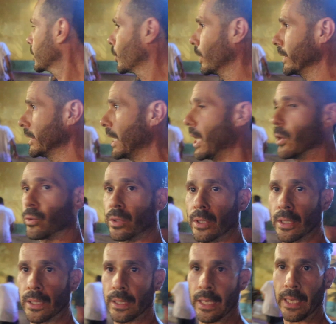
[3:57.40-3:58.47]
way down.
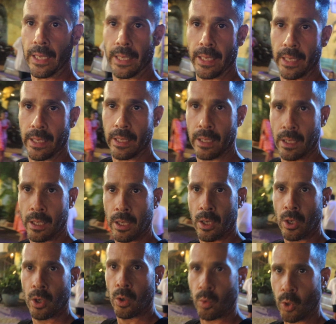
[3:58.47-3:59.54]

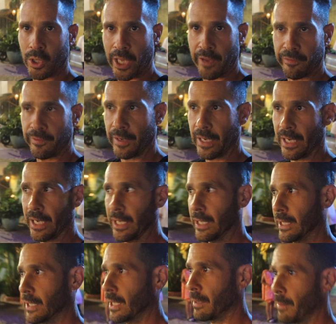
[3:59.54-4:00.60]
What I feel
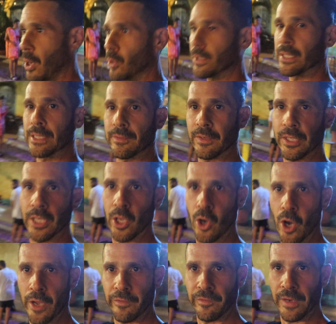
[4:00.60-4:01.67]
about this
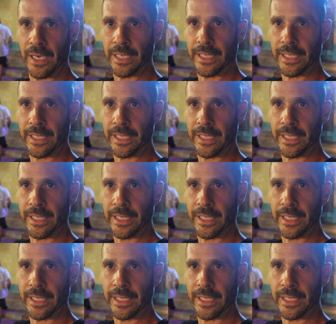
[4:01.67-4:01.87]
video, I feel